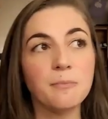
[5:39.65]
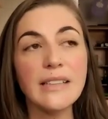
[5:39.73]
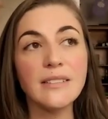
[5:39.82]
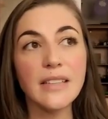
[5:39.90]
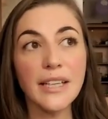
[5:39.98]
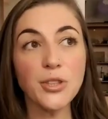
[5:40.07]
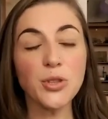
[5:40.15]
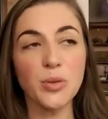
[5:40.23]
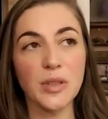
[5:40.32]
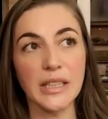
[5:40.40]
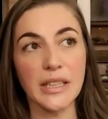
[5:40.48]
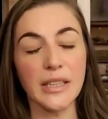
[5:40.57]

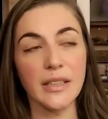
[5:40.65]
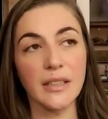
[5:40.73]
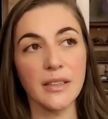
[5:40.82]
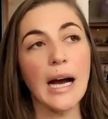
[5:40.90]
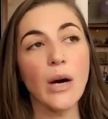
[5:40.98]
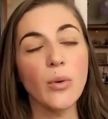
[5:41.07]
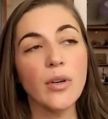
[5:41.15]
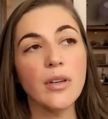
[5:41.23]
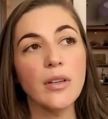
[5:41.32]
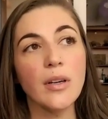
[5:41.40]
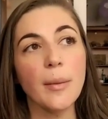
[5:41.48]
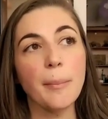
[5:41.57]
essentially
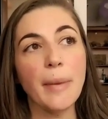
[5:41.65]
our